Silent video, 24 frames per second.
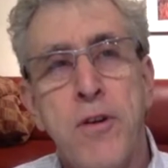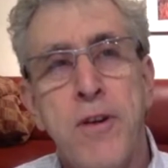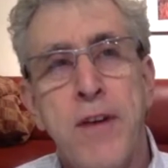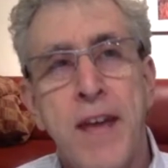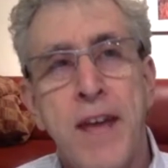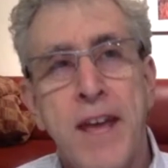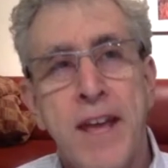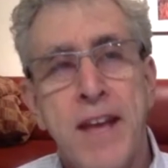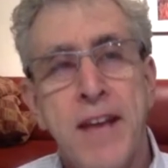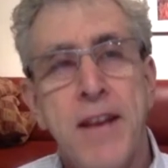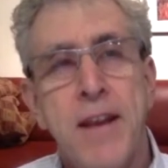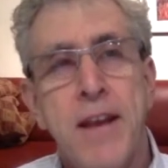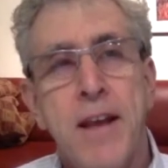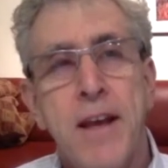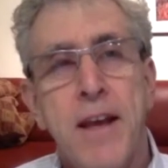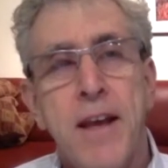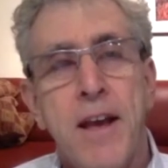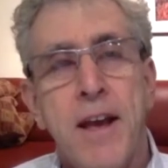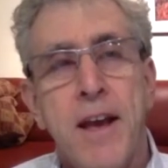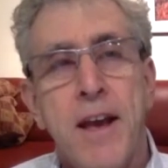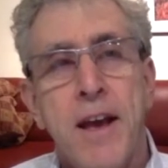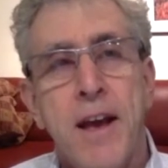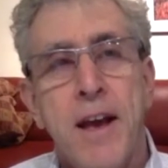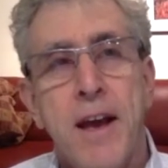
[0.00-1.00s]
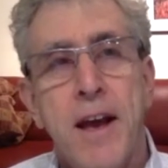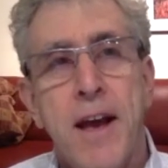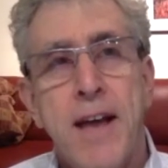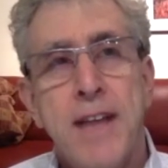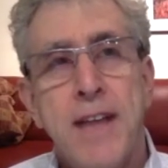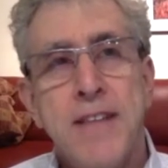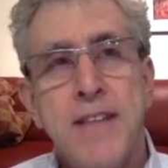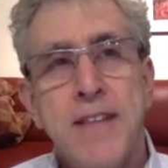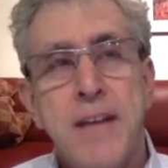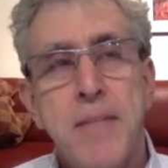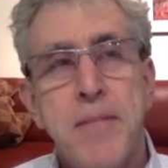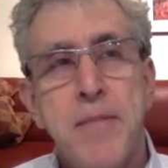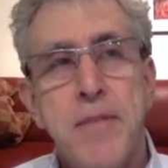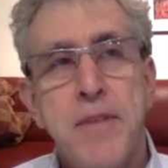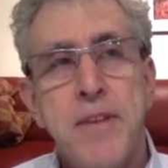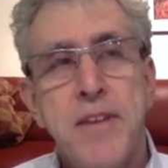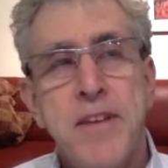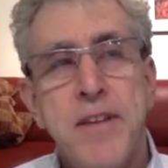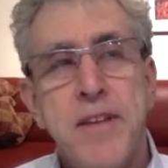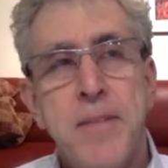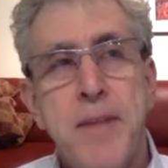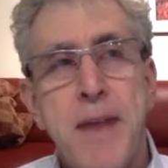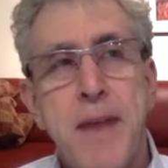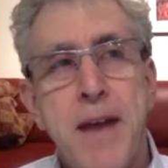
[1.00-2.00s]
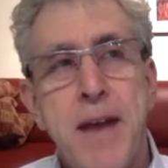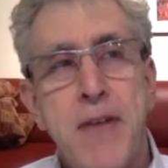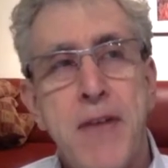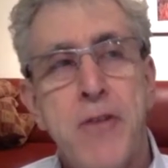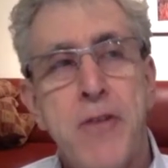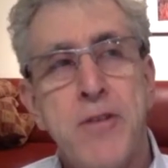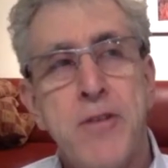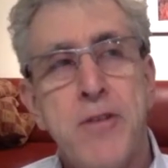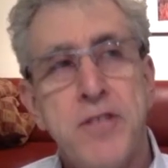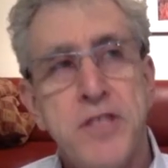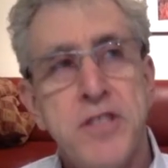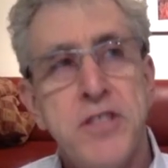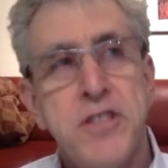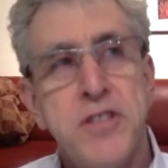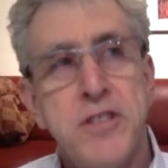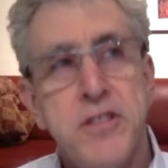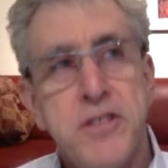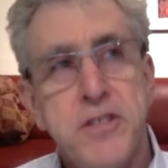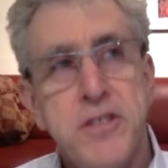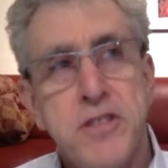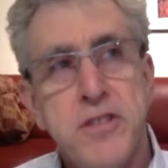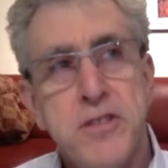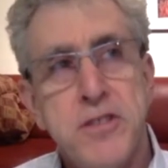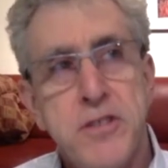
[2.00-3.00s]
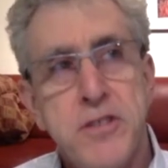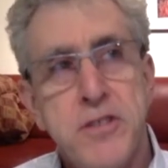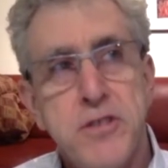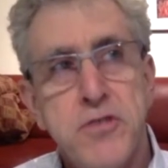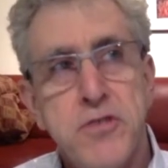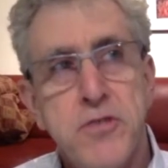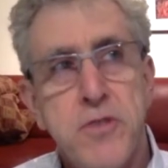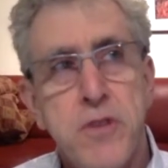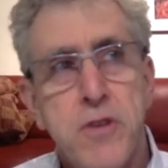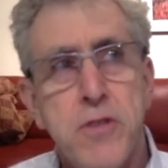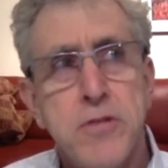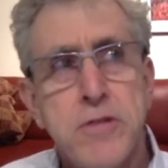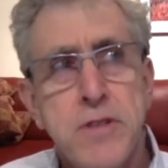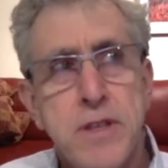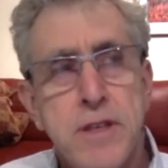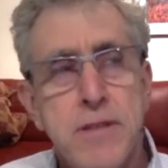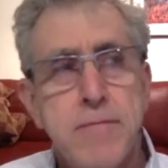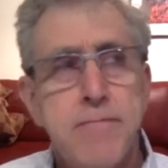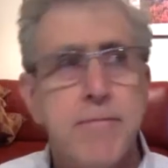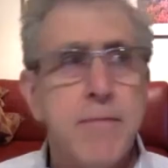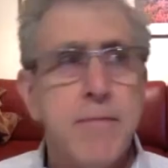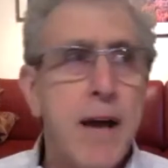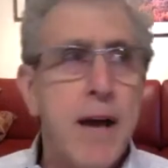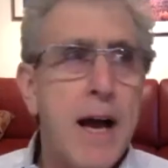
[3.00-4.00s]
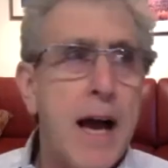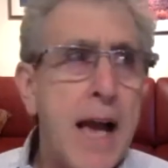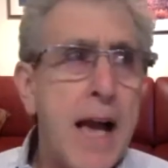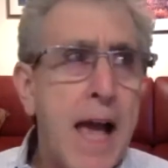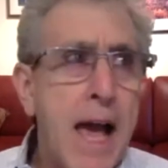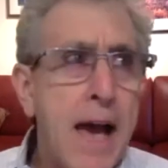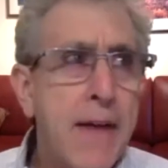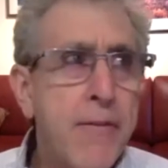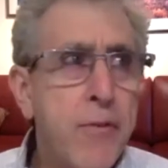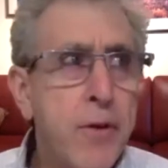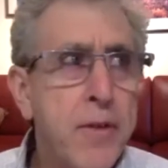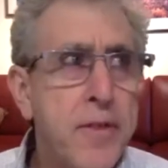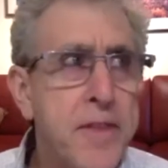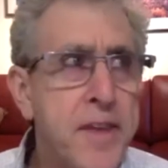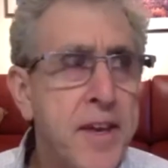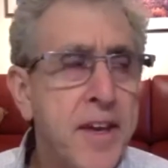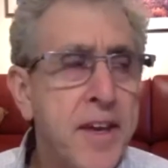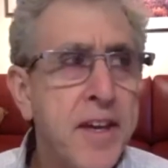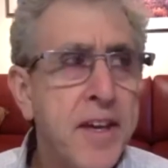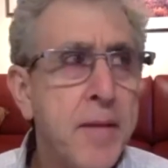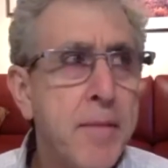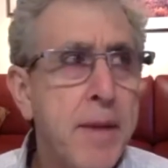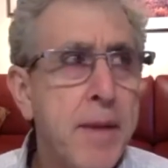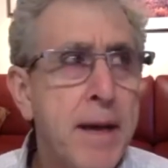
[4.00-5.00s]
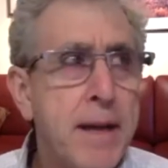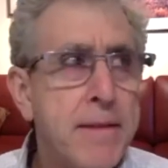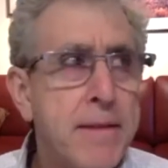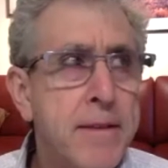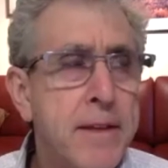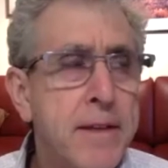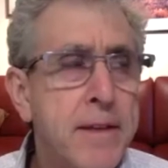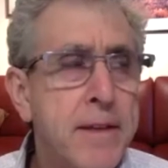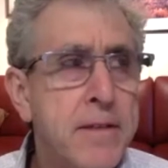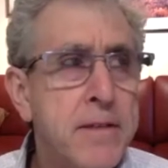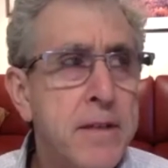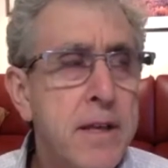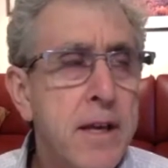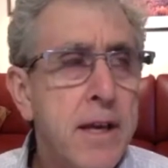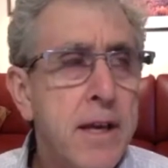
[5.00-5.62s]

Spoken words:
And as I'm thinking about it, or just the struggles that I have or thinking about this,